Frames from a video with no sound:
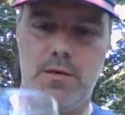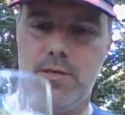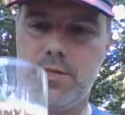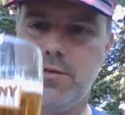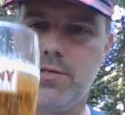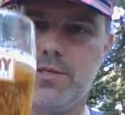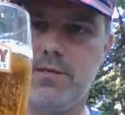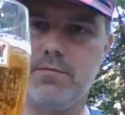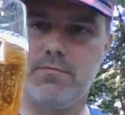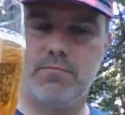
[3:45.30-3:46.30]
there's
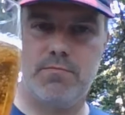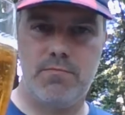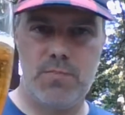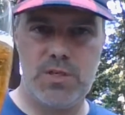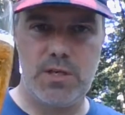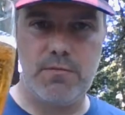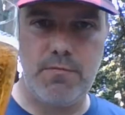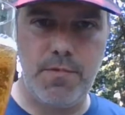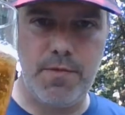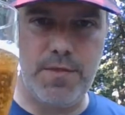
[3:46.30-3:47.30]
a
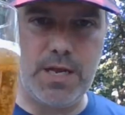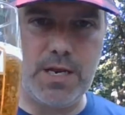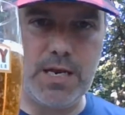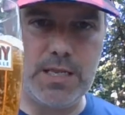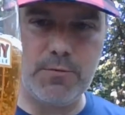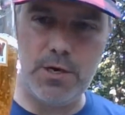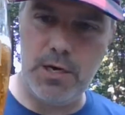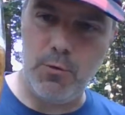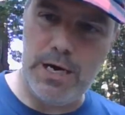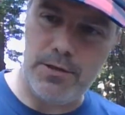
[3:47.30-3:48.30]
thin head, they would
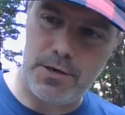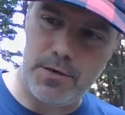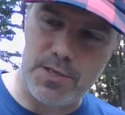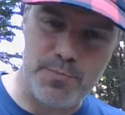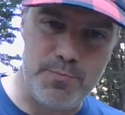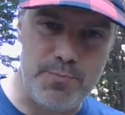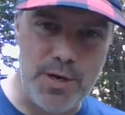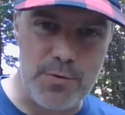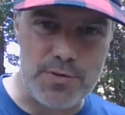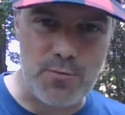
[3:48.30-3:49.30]
call it. Wow, look at all those
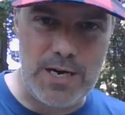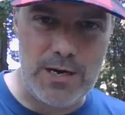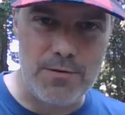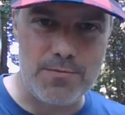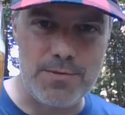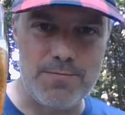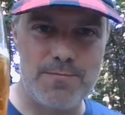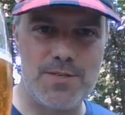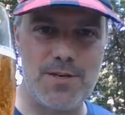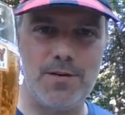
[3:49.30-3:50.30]
bubbles. Wow.
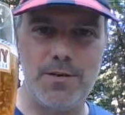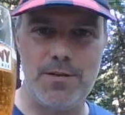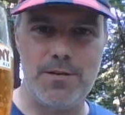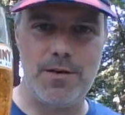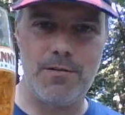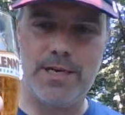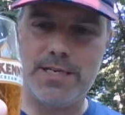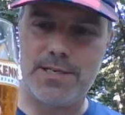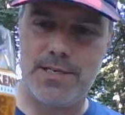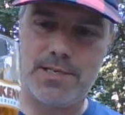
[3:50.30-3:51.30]
Sorry about the dirty
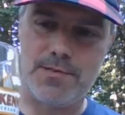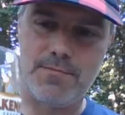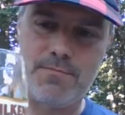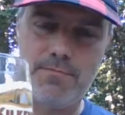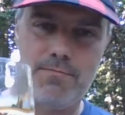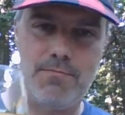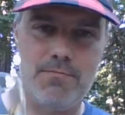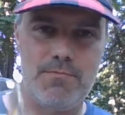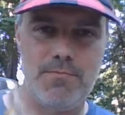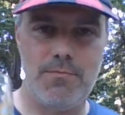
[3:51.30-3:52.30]
glass, guys.
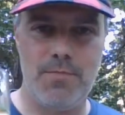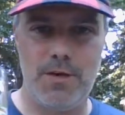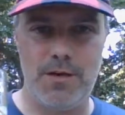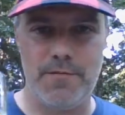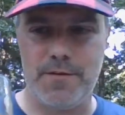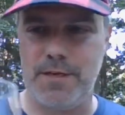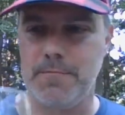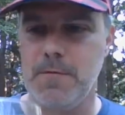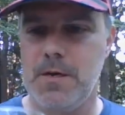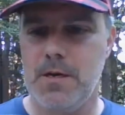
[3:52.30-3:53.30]
Horrified.
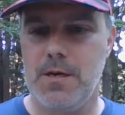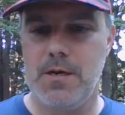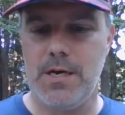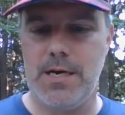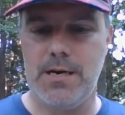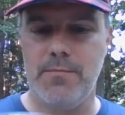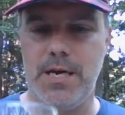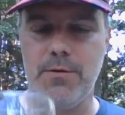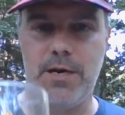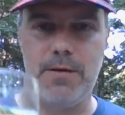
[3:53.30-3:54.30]

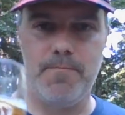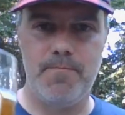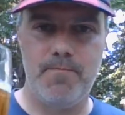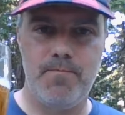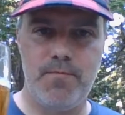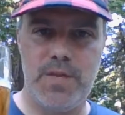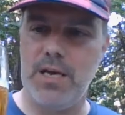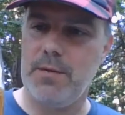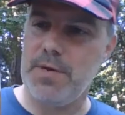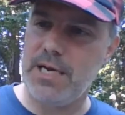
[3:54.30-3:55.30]
Anyway,
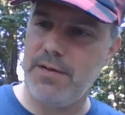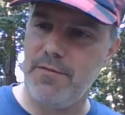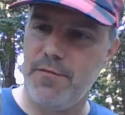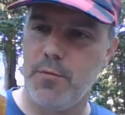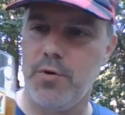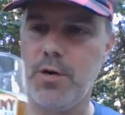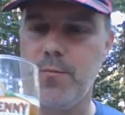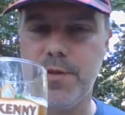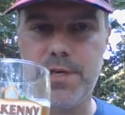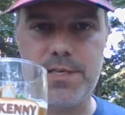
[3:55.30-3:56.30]
yeah, I'm not gonna have the foam problem
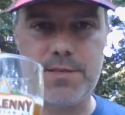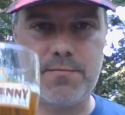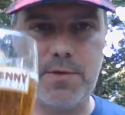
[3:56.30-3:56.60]
with this. All